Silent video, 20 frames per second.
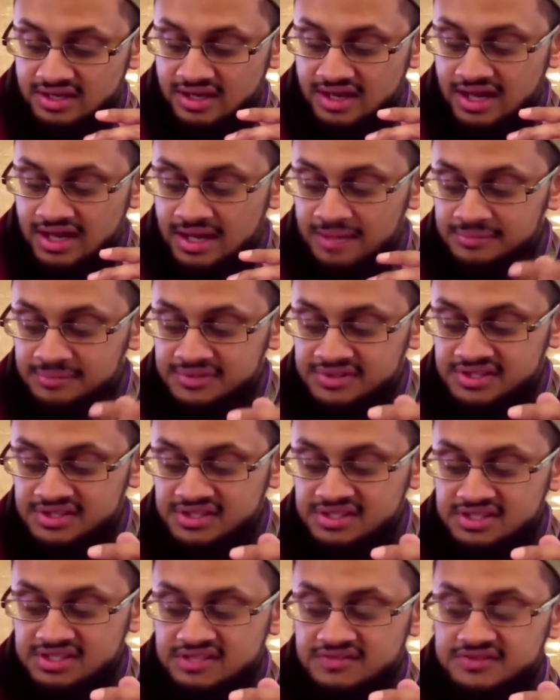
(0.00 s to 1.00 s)

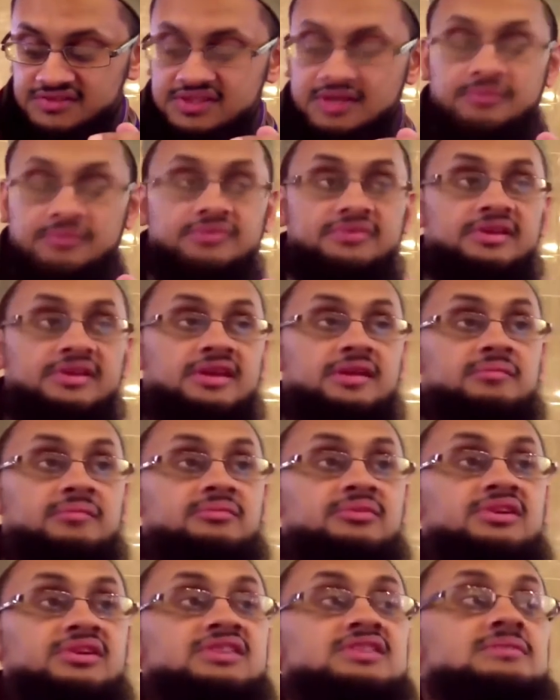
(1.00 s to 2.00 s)
absence of something
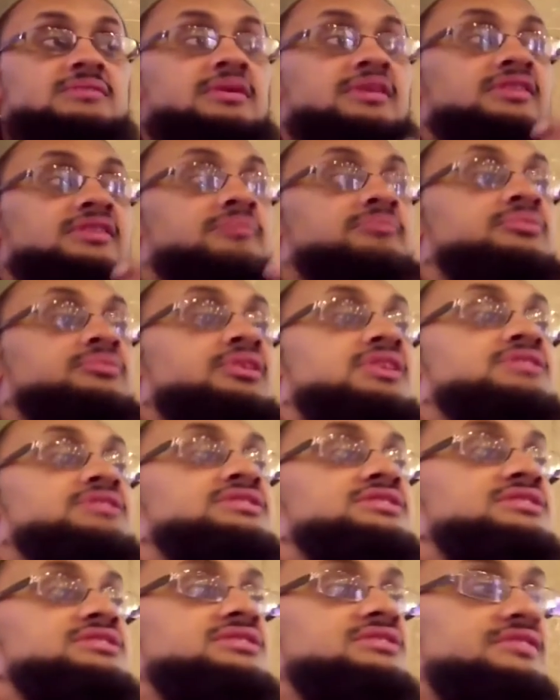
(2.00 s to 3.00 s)
brings about the
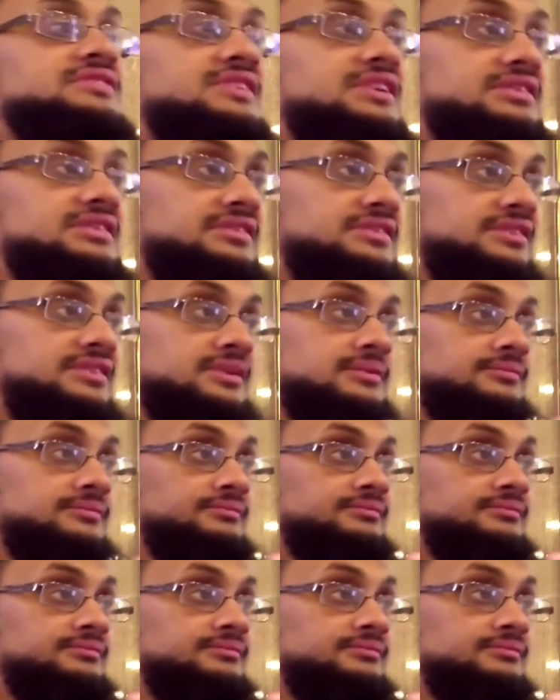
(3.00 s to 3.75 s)
presence of another thing.